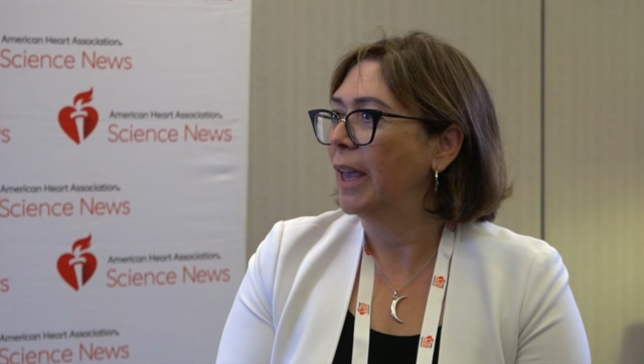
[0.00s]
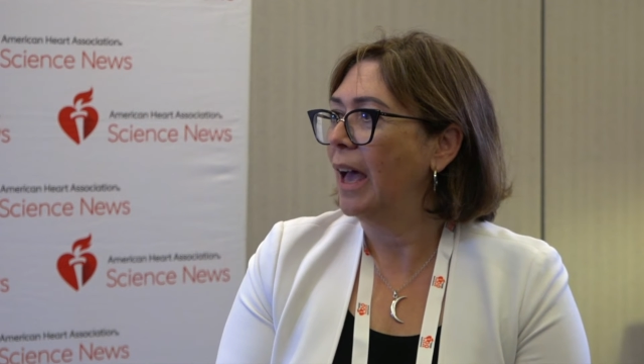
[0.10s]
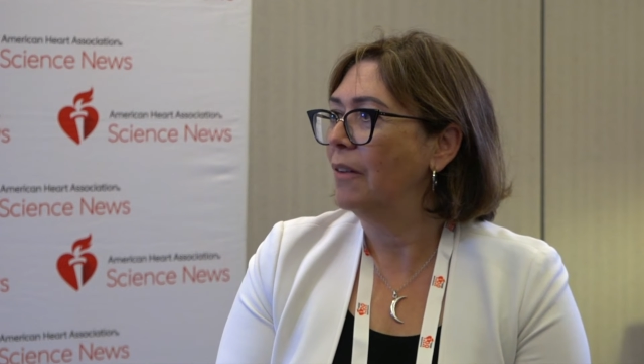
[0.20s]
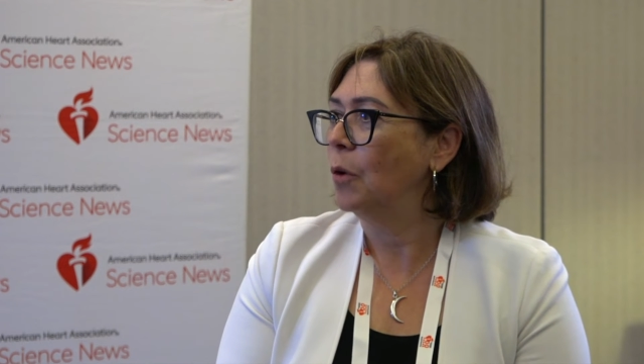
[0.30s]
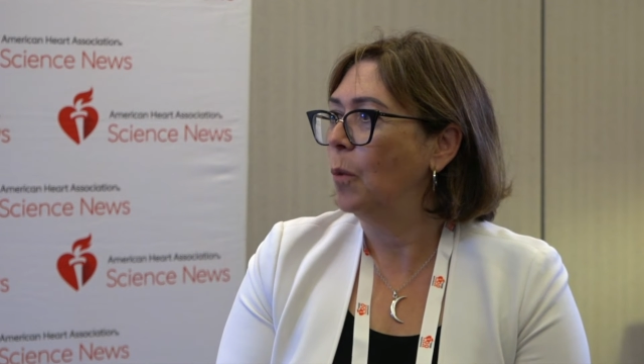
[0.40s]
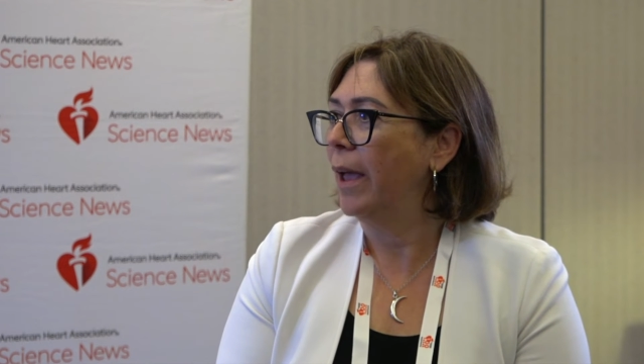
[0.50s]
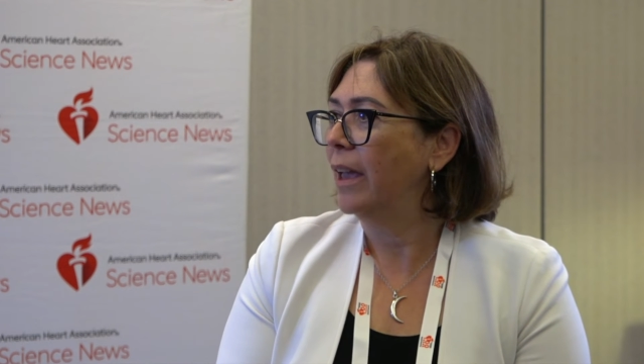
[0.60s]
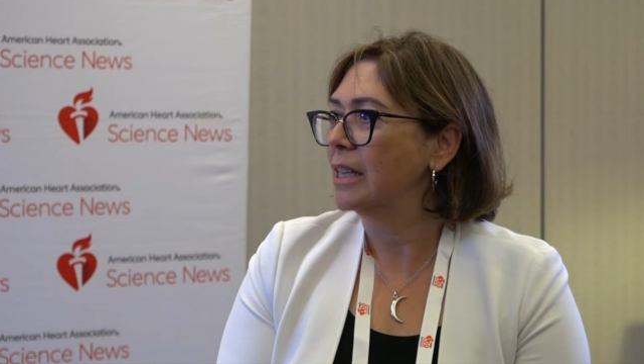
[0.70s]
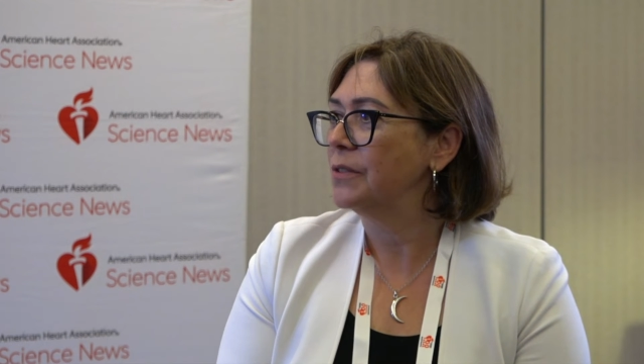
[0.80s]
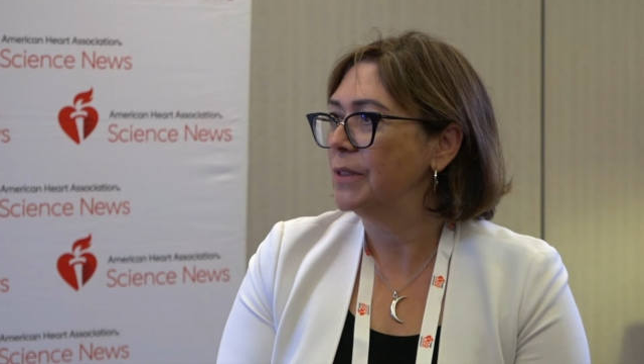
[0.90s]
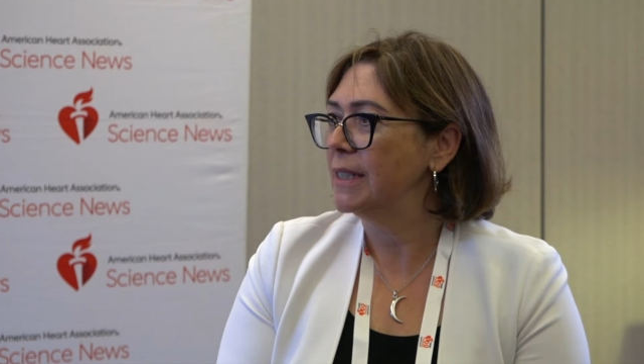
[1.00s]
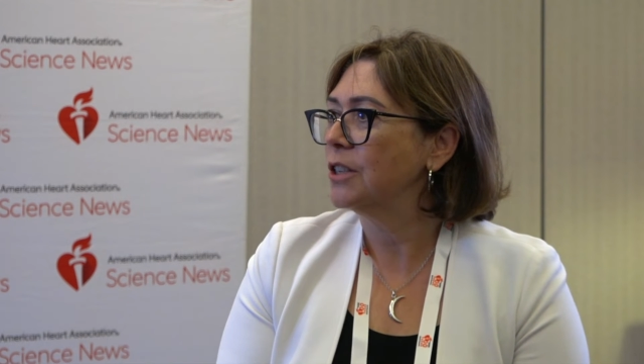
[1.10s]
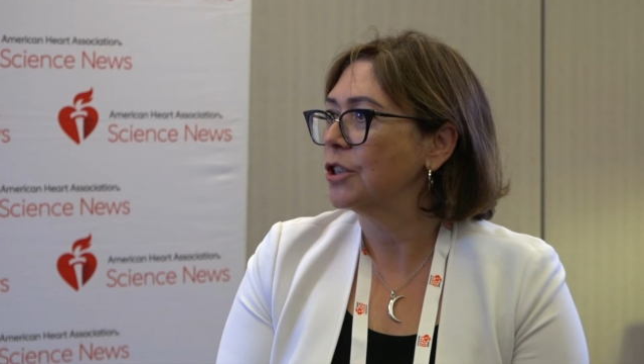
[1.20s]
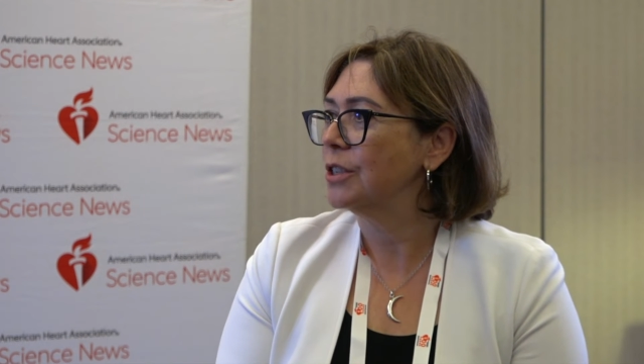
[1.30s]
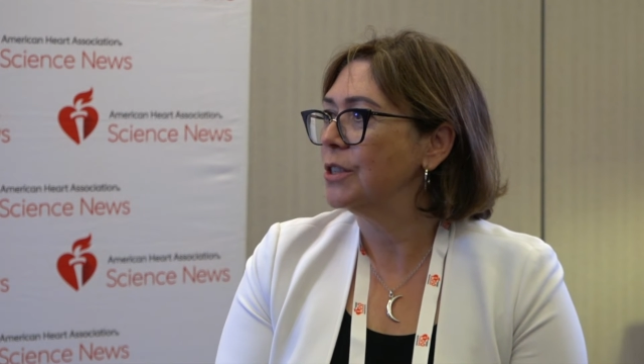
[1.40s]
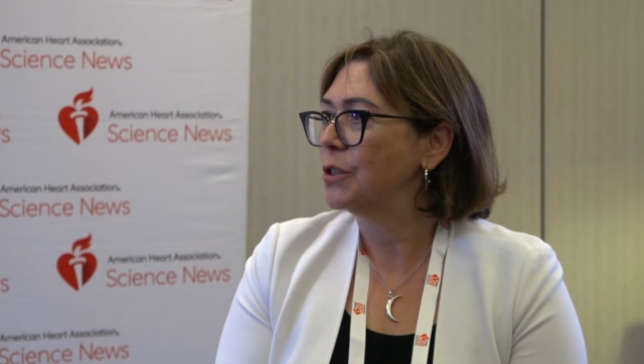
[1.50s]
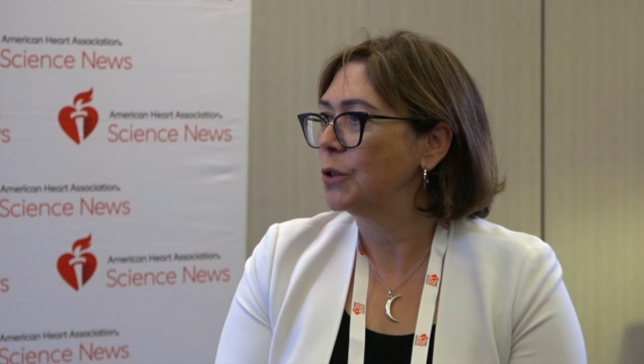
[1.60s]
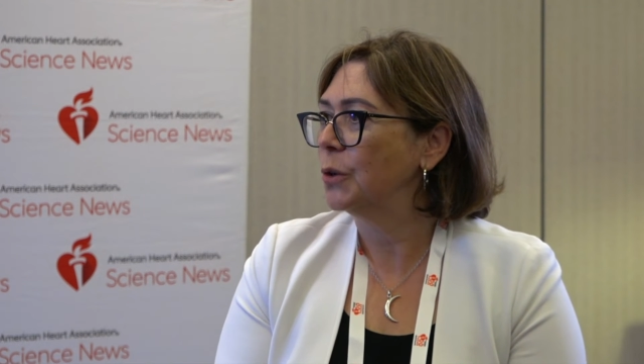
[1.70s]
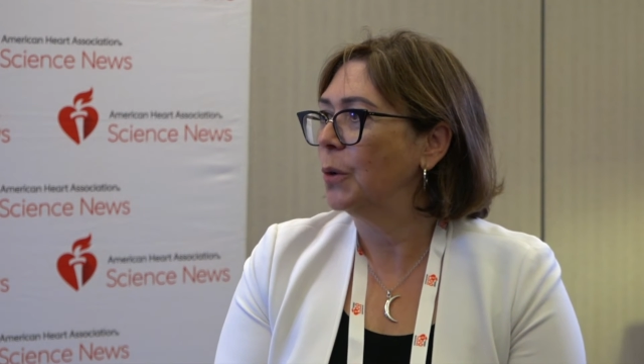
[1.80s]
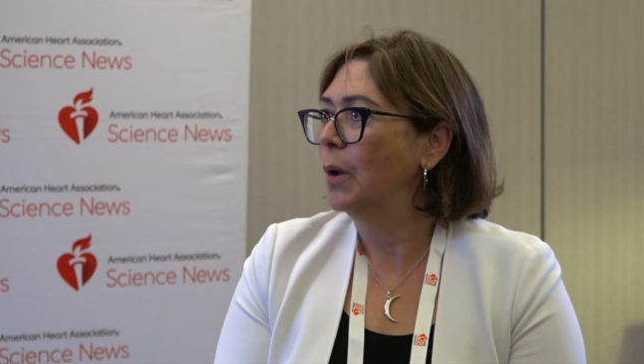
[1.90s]
we have a way as
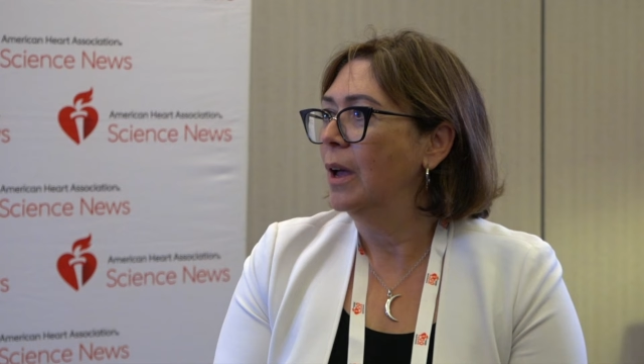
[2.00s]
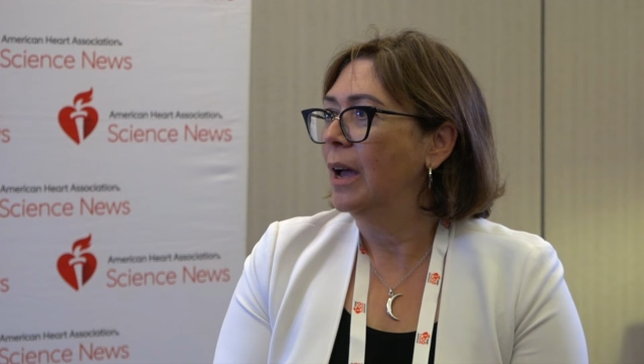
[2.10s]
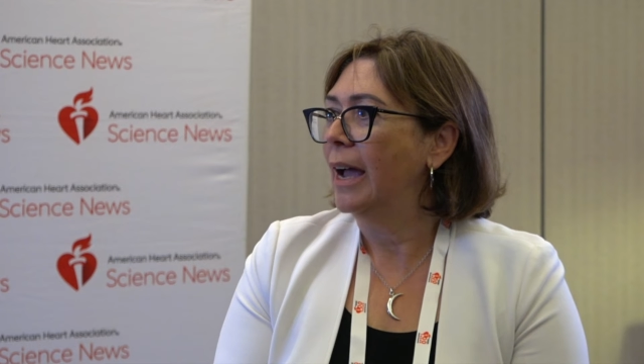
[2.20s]
physicians to